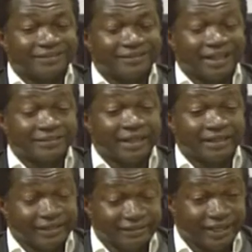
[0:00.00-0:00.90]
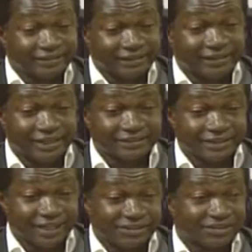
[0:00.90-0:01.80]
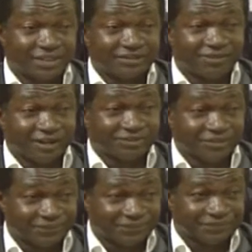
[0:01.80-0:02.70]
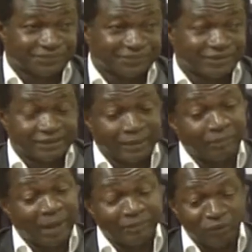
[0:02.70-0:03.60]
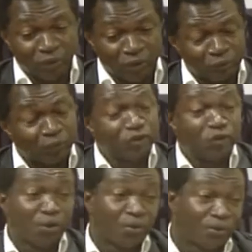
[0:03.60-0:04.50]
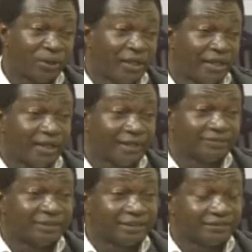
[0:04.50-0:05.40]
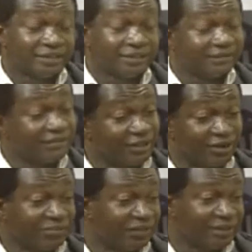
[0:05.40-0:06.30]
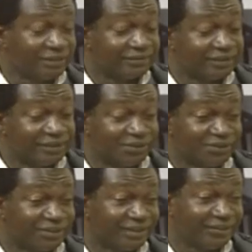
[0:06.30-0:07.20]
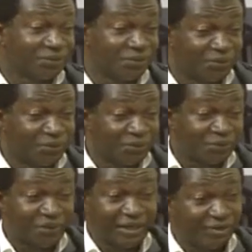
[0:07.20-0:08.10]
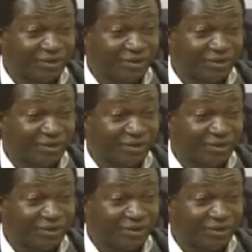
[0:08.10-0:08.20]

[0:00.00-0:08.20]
Again, that's a Nigerian factor. We know. Jacob, Yetunde, we are all